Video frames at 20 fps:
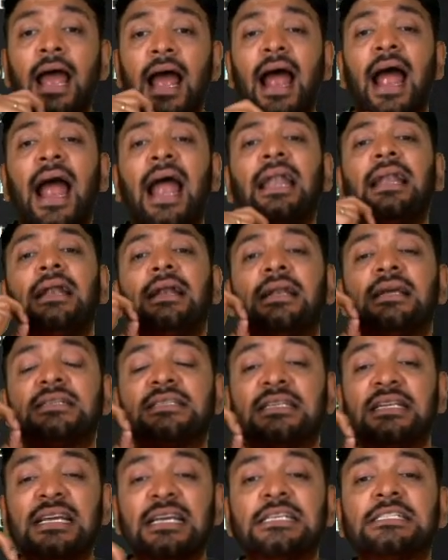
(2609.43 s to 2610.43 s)
and it is
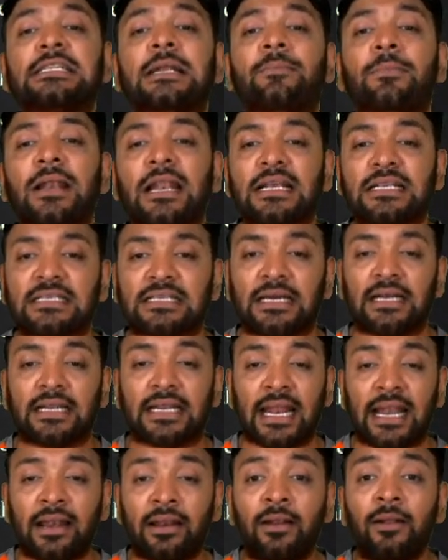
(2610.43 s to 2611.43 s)
reasonably
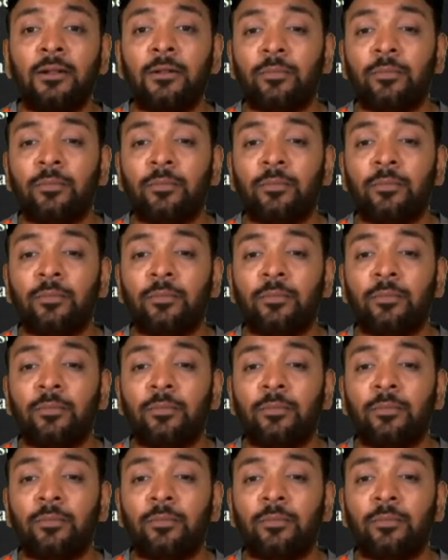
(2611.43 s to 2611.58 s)
certain